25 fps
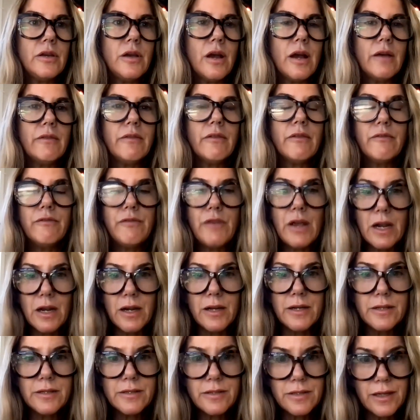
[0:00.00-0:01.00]
have a
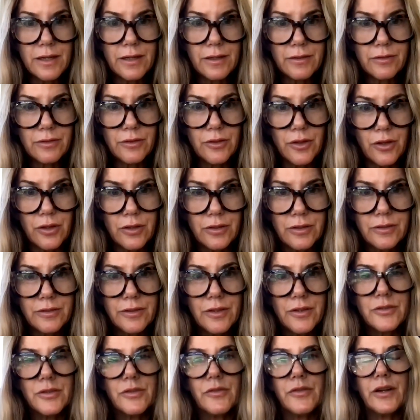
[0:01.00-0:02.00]
very distinct look.
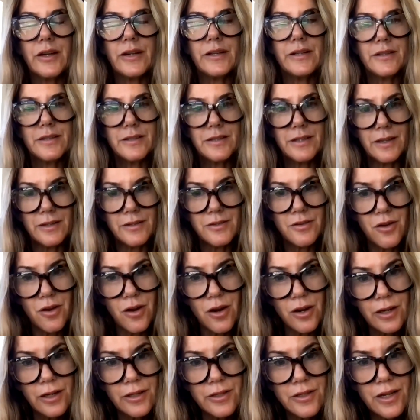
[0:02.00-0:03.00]
There's a very distinct
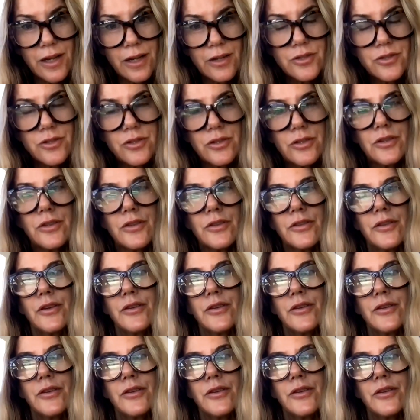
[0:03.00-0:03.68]
architecture.